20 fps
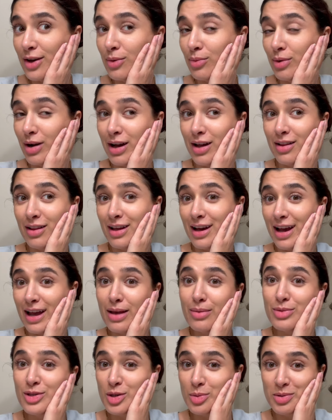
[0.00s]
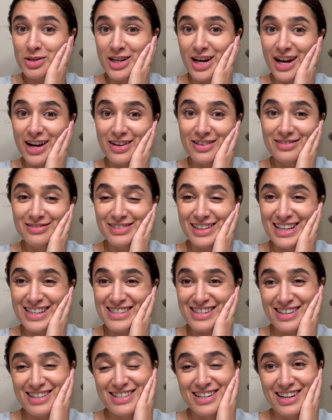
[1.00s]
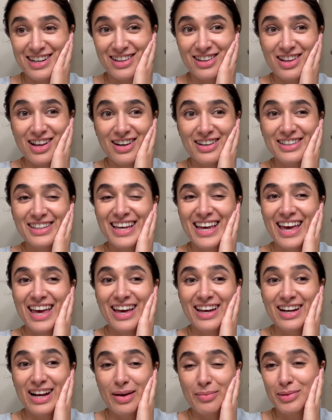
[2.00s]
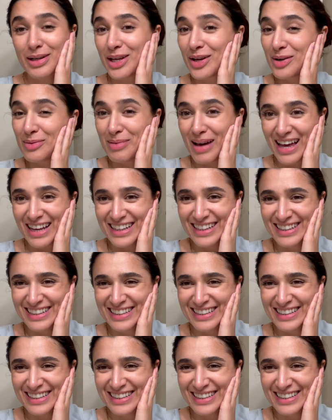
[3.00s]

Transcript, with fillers: Well, I am super tired. It's like 10 o'clock and I'm gonna go to bed.